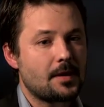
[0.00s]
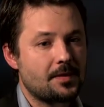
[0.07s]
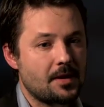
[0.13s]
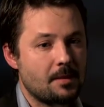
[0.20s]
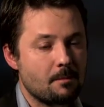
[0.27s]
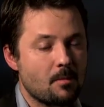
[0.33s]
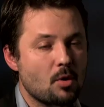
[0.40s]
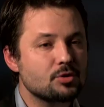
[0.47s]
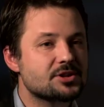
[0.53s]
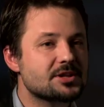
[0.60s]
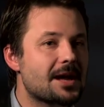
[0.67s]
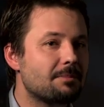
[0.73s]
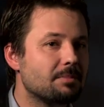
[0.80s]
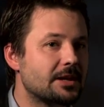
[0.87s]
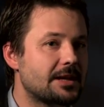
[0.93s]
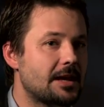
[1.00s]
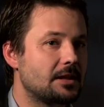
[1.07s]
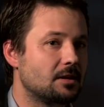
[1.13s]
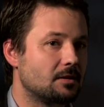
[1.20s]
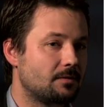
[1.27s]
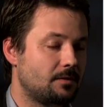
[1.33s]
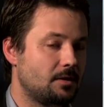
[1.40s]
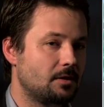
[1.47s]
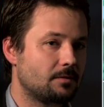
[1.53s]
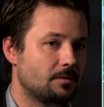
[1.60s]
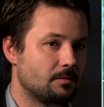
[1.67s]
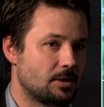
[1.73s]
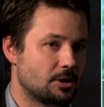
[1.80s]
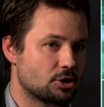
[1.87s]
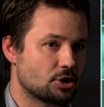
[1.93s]
the most complicated
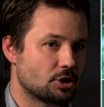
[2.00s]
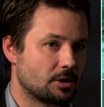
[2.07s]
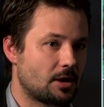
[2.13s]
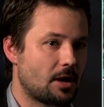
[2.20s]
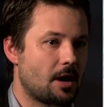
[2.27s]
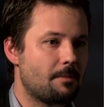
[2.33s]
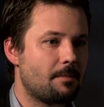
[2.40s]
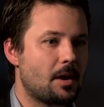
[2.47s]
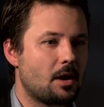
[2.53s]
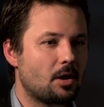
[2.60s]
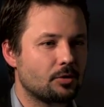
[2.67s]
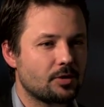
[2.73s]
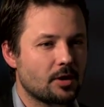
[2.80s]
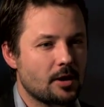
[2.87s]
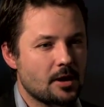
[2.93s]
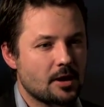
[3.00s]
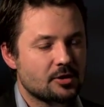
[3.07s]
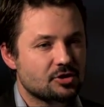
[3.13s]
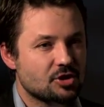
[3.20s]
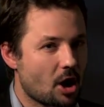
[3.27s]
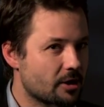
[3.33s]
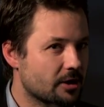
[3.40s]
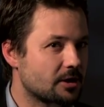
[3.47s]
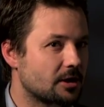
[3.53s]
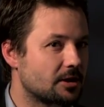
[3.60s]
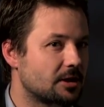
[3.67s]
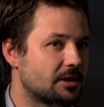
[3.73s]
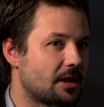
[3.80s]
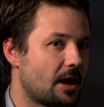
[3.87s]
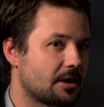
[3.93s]
information about targeted
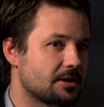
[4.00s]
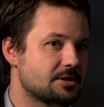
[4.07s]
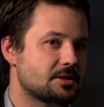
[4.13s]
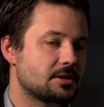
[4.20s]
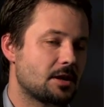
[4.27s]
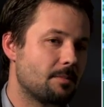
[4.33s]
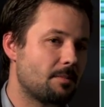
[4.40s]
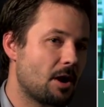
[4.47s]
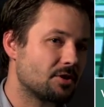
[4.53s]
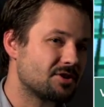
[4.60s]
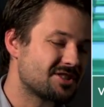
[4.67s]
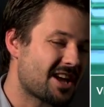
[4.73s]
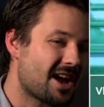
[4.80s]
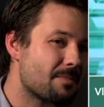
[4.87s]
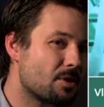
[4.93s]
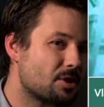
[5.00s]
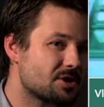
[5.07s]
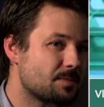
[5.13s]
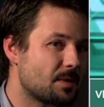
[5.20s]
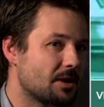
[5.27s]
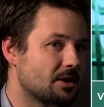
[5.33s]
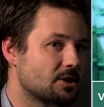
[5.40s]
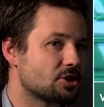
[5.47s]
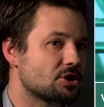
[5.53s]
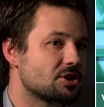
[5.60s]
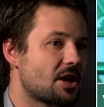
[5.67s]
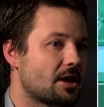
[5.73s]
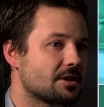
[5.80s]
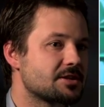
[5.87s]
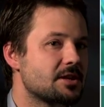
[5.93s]
attacks, about cyber espionage
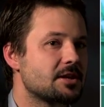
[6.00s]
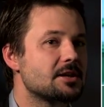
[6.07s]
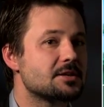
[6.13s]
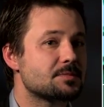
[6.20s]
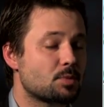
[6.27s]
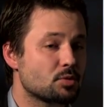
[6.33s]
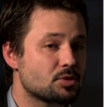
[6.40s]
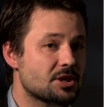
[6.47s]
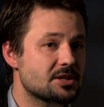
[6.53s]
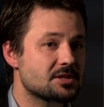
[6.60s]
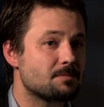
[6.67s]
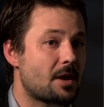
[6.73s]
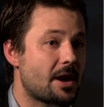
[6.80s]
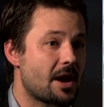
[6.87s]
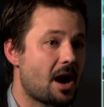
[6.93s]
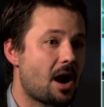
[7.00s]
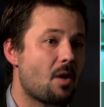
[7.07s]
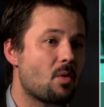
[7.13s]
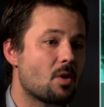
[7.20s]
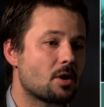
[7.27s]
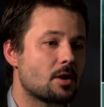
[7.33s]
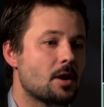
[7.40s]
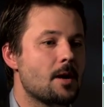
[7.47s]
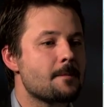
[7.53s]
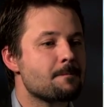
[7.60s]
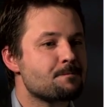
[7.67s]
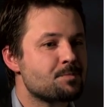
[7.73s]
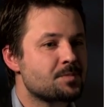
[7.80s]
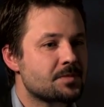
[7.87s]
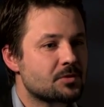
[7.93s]
attacks, is processed by our
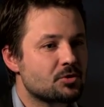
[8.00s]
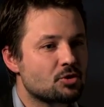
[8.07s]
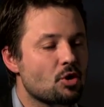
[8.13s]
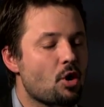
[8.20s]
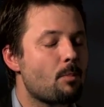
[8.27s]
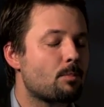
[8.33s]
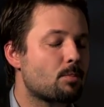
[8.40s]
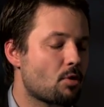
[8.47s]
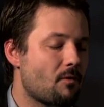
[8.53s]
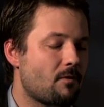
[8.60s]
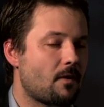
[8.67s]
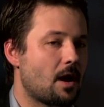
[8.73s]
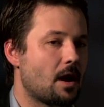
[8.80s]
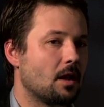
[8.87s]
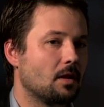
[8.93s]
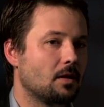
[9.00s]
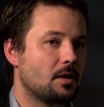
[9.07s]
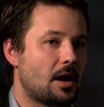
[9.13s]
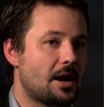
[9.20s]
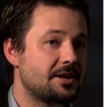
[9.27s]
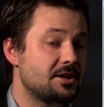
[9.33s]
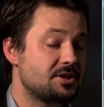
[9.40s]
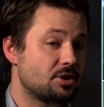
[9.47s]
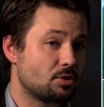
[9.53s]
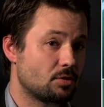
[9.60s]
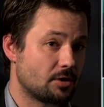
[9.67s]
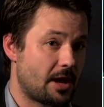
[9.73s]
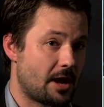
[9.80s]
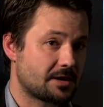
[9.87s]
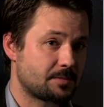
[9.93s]
top profile IT
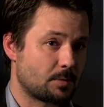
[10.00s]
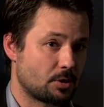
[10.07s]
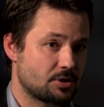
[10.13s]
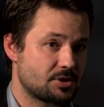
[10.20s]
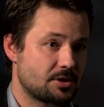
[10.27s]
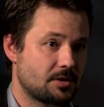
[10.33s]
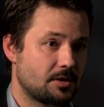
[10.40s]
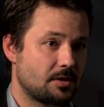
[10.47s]
security experts